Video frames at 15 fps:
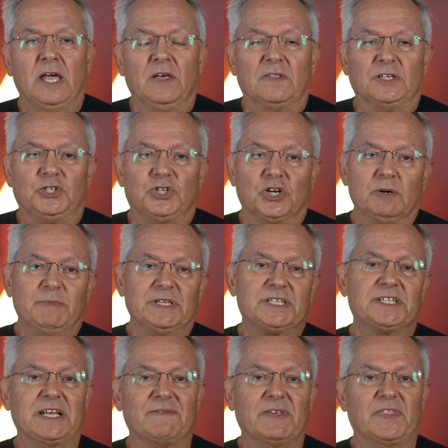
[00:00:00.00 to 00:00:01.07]
The German
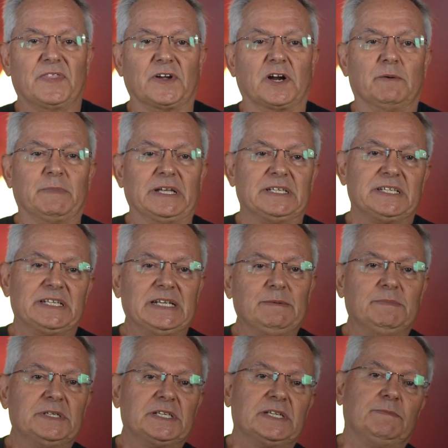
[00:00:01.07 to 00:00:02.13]
7th Army
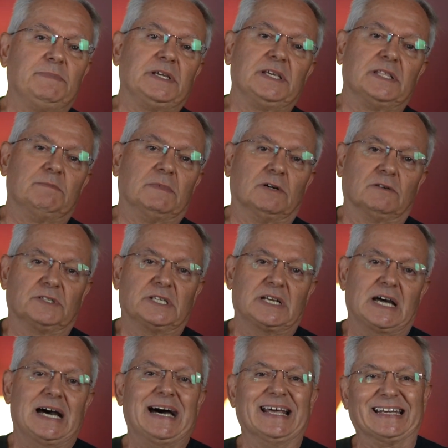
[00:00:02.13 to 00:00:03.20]
seems to be the most
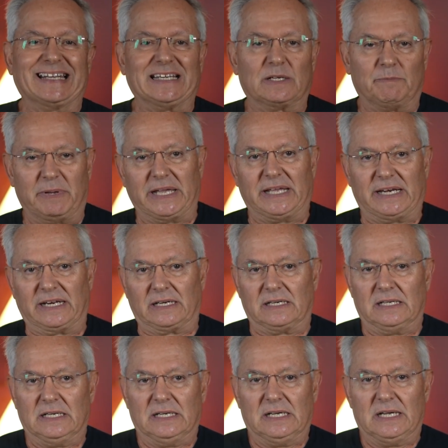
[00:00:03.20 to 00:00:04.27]
hotly debated.
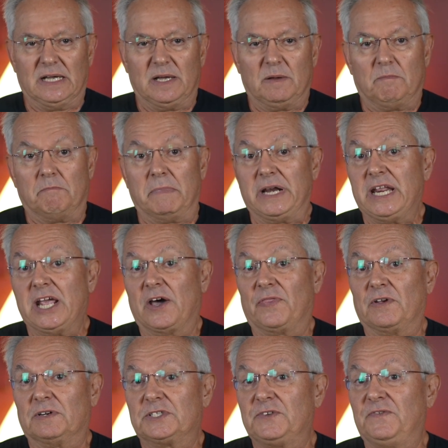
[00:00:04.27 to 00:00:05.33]
Many
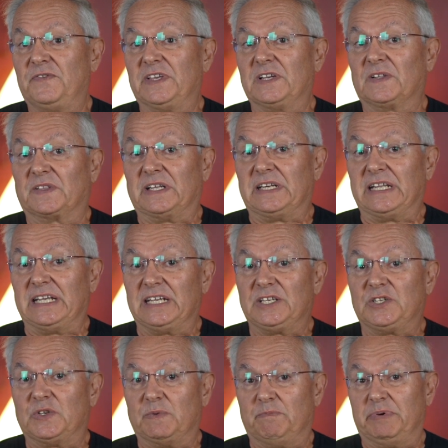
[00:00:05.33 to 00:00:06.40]
others feel the
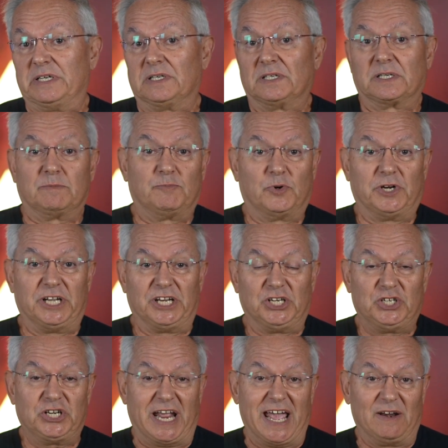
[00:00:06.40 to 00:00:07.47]
need to build a
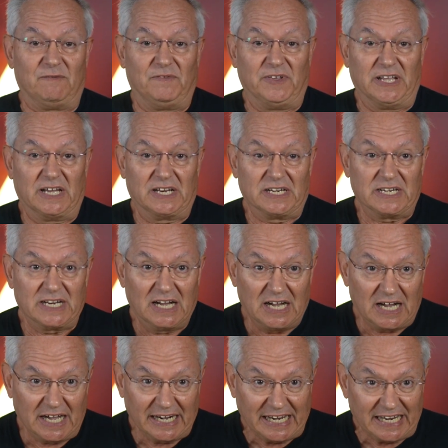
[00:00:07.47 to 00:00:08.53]
bridge at
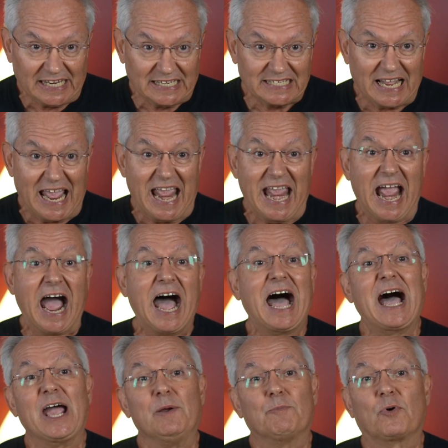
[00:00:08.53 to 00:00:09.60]
Vianden is a
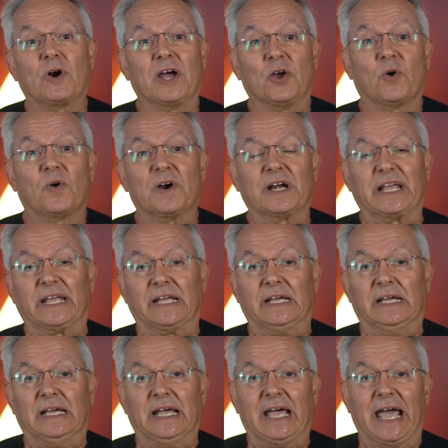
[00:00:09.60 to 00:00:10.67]
high priority
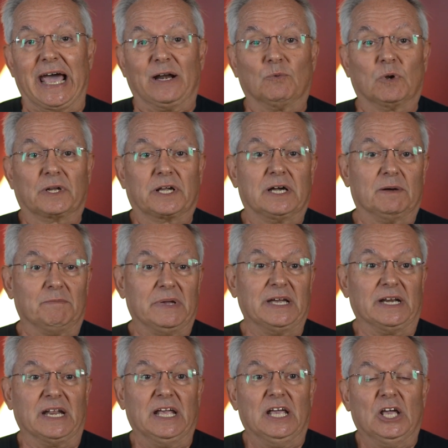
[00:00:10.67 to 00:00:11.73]
and will
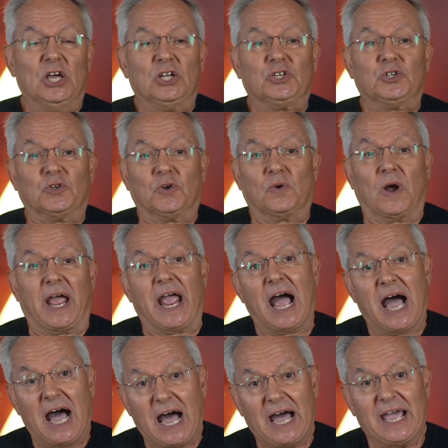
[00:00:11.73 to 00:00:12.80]
commit to a
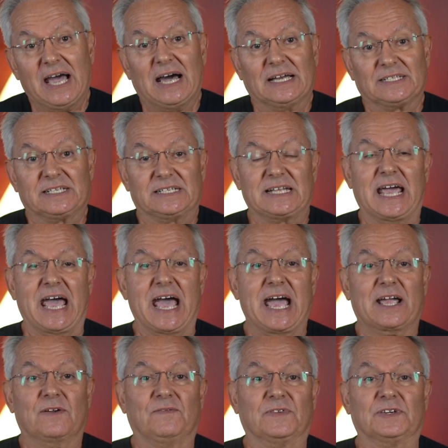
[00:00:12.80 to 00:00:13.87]
high odds
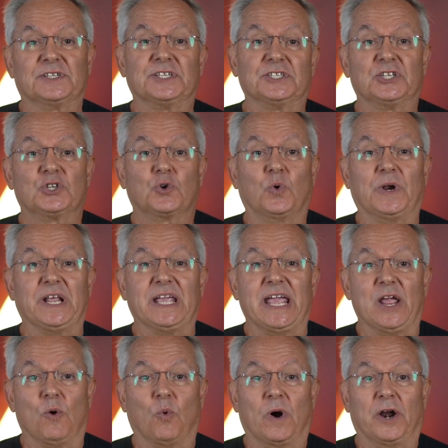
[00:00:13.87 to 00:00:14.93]
attack versus
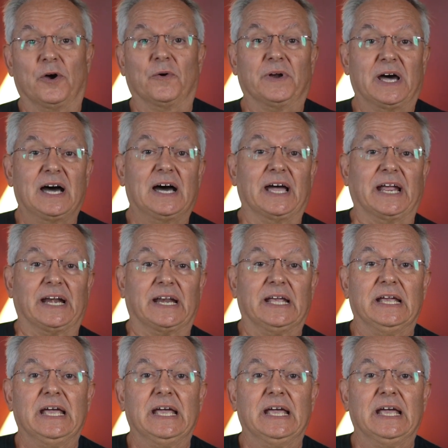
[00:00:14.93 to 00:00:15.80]
28-109.